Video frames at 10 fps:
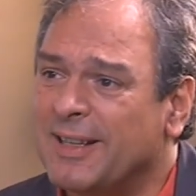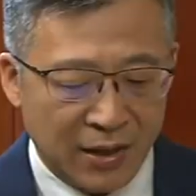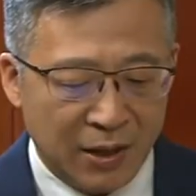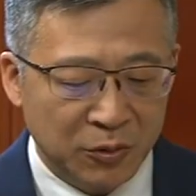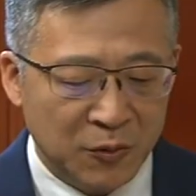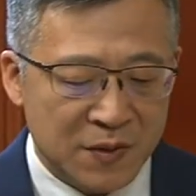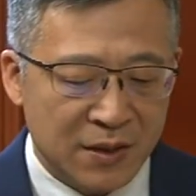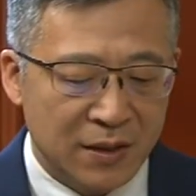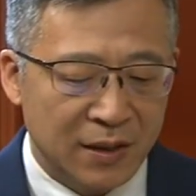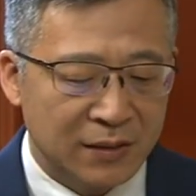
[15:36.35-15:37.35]
How do you
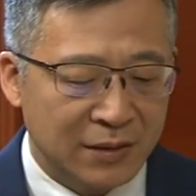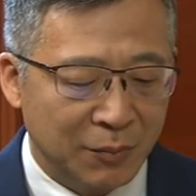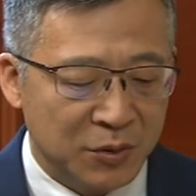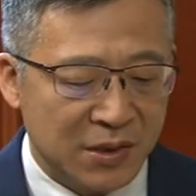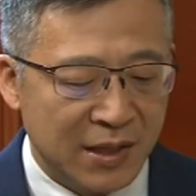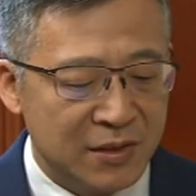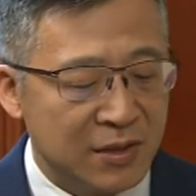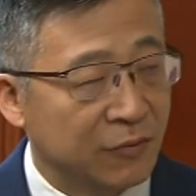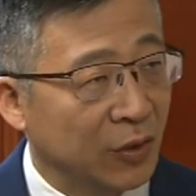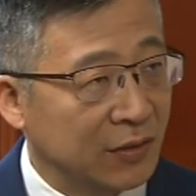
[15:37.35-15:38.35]
see a double
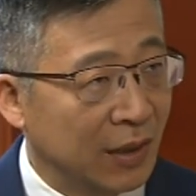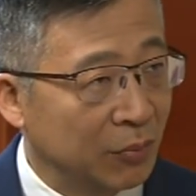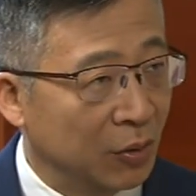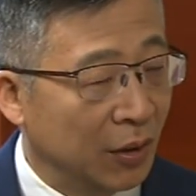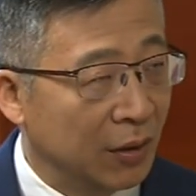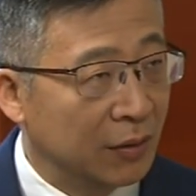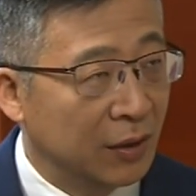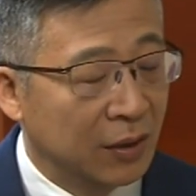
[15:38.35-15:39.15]
standard, for example, on